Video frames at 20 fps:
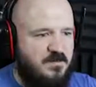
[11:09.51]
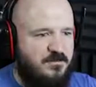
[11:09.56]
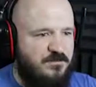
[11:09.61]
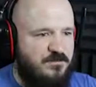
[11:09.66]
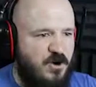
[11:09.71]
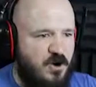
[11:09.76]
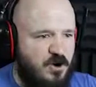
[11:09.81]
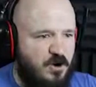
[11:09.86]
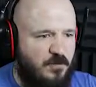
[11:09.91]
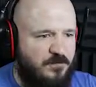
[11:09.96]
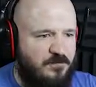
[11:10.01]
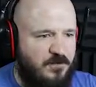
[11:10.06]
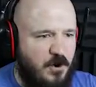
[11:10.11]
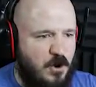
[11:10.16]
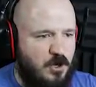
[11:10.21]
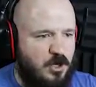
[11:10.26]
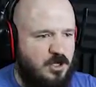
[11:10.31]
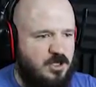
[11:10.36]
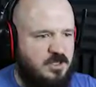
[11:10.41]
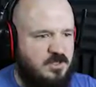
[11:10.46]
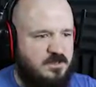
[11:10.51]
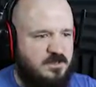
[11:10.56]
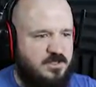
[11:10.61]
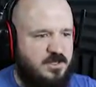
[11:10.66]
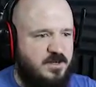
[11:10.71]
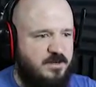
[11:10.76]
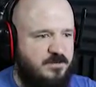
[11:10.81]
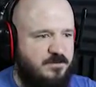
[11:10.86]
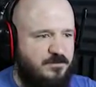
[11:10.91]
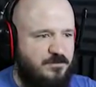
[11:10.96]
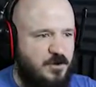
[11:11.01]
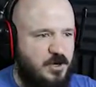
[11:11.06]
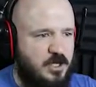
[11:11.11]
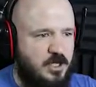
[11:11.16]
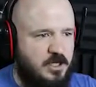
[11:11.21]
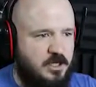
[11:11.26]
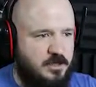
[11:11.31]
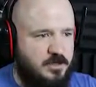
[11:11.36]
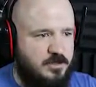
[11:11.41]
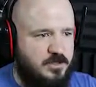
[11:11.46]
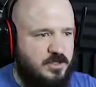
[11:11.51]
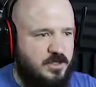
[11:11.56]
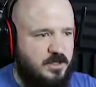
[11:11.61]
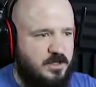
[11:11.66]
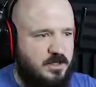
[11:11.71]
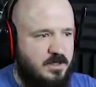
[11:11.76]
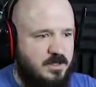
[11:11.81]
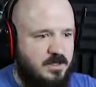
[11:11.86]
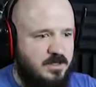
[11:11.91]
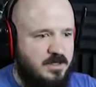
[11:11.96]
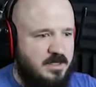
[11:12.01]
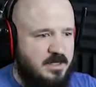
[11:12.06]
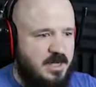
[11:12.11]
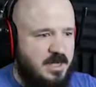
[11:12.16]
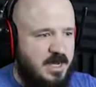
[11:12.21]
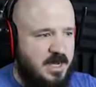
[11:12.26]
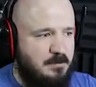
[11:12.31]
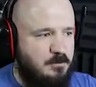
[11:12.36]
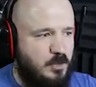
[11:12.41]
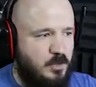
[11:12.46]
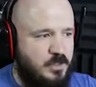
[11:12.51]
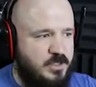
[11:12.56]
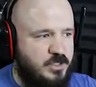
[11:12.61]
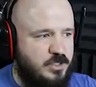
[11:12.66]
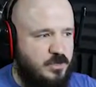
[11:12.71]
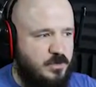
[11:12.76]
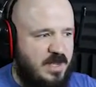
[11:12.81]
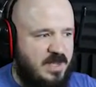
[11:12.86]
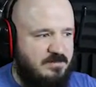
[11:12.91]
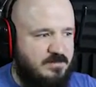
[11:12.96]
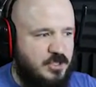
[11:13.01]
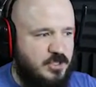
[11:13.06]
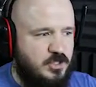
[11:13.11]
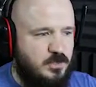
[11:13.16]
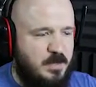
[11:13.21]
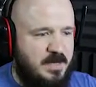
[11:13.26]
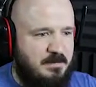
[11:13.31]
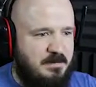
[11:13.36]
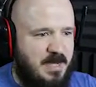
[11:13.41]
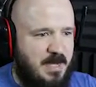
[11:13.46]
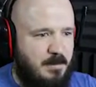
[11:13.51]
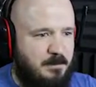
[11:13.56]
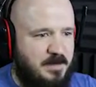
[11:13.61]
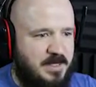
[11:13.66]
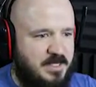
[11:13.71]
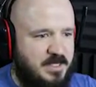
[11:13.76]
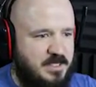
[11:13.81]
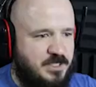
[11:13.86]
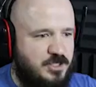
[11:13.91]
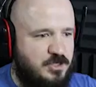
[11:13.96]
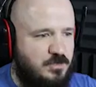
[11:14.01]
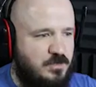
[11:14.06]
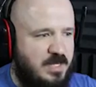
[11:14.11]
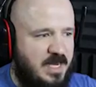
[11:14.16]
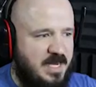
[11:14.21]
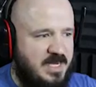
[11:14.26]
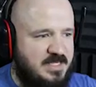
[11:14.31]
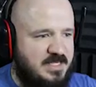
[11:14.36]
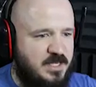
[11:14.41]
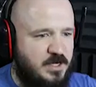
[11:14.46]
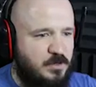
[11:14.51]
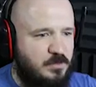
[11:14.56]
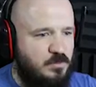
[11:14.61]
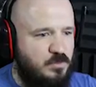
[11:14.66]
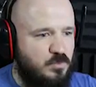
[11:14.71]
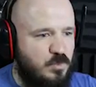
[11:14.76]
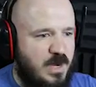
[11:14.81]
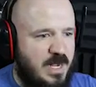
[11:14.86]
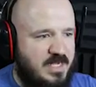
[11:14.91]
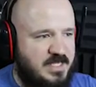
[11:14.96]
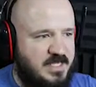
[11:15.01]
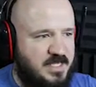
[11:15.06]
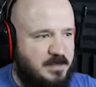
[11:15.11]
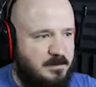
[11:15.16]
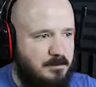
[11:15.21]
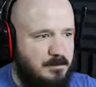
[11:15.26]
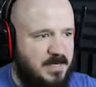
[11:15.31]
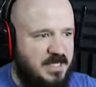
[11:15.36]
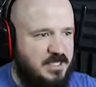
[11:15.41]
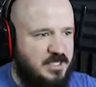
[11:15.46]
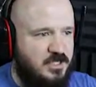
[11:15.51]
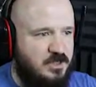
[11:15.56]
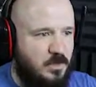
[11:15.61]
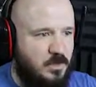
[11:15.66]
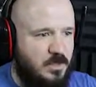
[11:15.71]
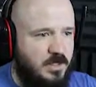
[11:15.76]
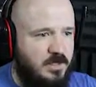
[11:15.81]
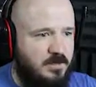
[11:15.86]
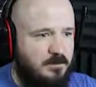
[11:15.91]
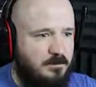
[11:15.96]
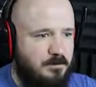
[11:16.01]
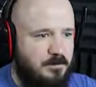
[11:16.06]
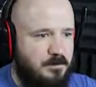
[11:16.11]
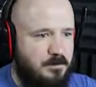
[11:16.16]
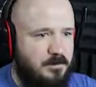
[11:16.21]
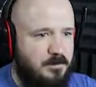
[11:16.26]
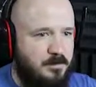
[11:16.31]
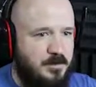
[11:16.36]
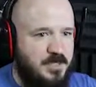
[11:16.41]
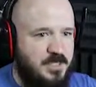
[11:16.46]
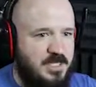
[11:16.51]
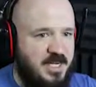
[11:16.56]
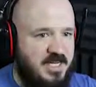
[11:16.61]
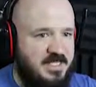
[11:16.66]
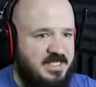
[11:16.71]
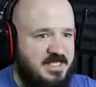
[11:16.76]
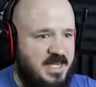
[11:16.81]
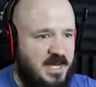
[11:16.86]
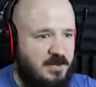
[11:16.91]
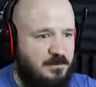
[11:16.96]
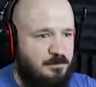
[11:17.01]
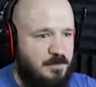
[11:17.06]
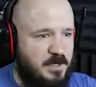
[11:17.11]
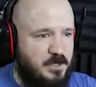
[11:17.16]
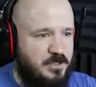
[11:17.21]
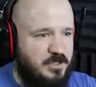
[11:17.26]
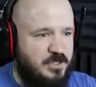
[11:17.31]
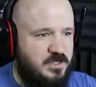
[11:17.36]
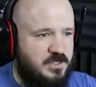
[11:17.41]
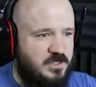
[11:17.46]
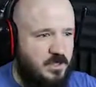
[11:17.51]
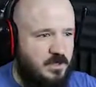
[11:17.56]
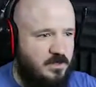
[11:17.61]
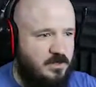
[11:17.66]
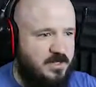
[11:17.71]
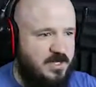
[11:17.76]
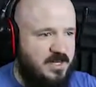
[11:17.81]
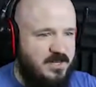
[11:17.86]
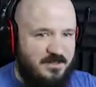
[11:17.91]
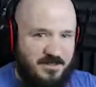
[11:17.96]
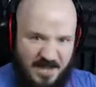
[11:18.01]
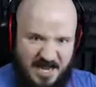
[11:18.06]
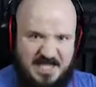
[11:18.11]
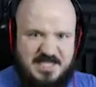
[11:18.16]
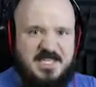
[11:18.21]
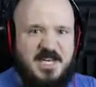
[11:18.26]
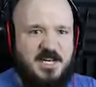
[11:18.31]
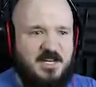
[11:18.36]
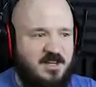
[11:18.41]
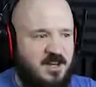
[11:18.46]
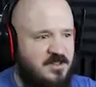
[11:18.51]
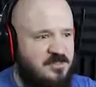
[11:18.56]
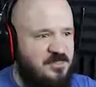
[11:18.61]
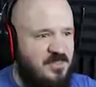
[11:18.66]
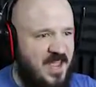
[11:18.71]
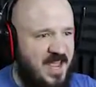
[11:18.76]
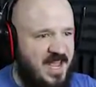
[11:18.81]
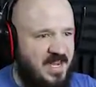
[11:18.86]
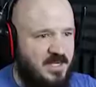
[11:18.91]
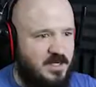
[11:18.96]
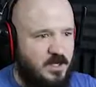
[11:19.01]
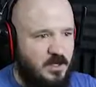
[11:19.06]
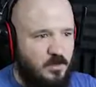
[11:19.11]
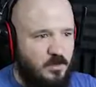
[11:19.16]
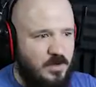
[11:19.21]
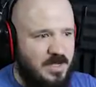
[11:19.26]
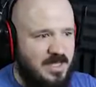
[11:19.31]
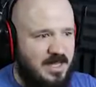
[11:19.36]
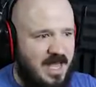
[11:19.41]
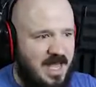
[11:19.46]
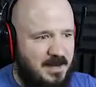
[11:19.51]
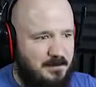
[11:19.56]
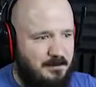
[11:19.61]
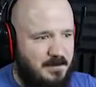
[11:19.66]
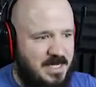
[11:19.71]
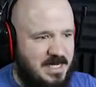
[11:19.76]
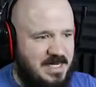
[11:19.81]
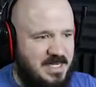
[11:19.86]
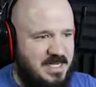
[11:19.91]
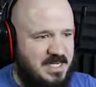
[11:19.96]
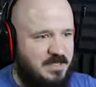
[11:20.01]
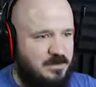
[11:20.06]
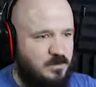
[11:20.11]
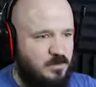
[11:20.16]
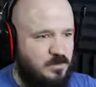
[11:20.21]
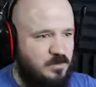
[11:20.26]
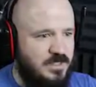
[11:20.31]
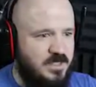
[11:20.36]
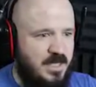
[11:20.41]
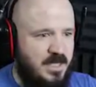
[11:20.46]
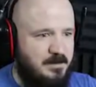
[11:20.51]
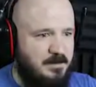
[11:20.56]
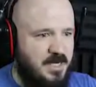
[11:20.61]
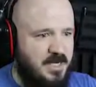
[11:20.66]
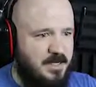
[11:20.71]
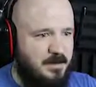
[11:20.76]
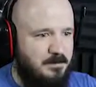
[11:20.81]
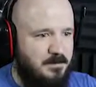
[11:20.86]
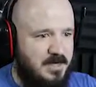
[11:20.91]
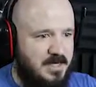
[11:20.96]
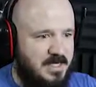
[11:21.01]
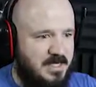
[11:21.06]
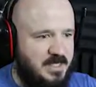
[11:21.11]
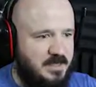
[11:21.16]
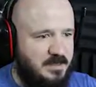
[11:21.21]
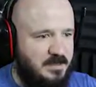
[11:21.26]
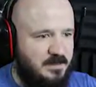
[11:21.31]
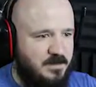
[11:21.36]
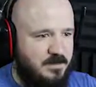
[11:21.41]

Frugal Frugalers! Frugalers! I'm going to have to sweep now because you guys wrecked my store. Yes, health potion sold. That's a good thing. We like money. We like making money.